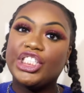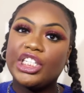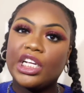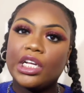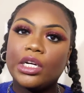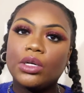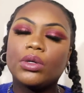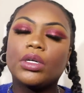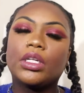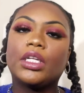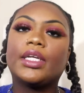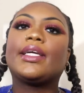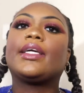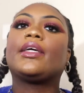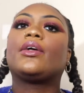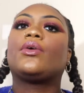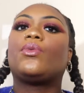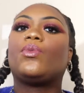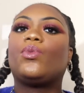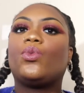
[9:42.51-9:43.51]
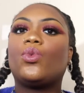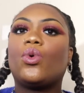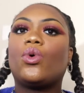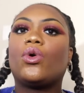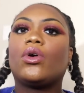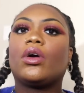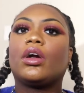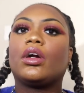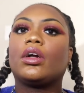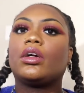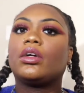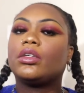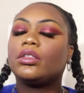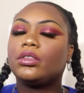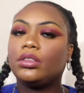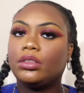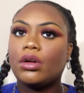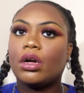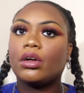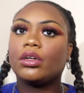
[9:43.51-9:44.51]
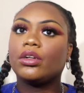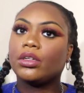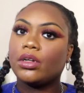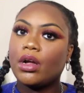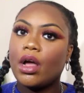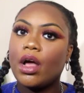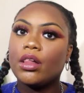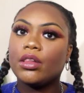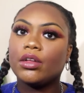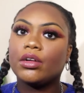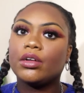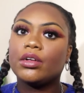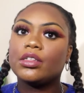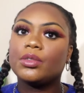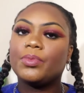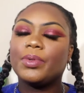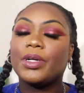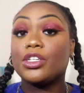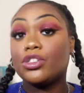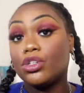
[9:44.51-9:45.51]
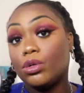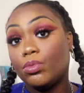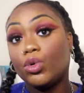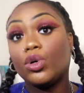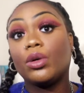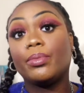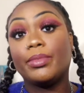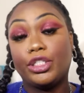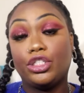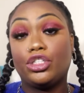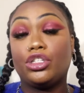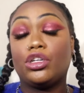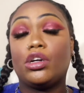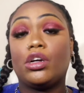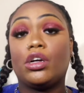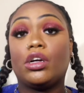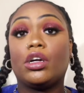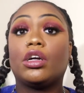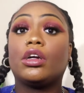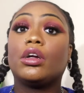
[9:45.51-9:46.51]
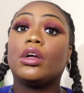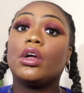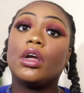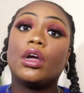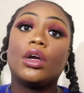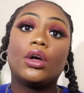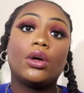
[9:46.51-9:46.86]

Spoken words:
generally wore darker colors because they're more mature,